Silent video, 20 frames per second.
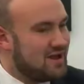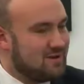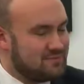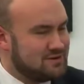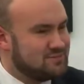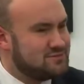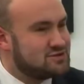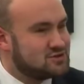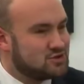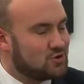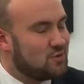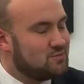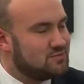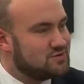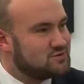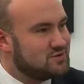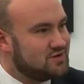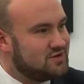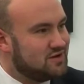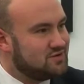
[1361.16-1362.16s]
it'll be torn
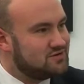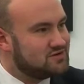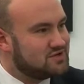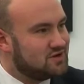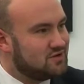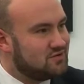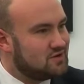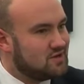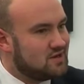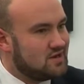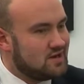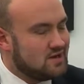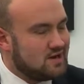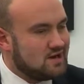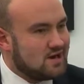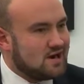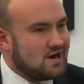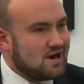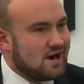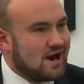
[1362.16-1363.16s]
between those two.
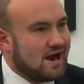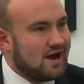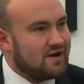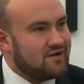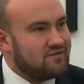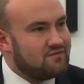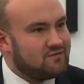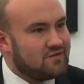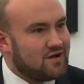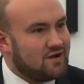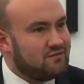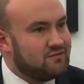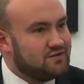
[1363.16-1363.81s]
And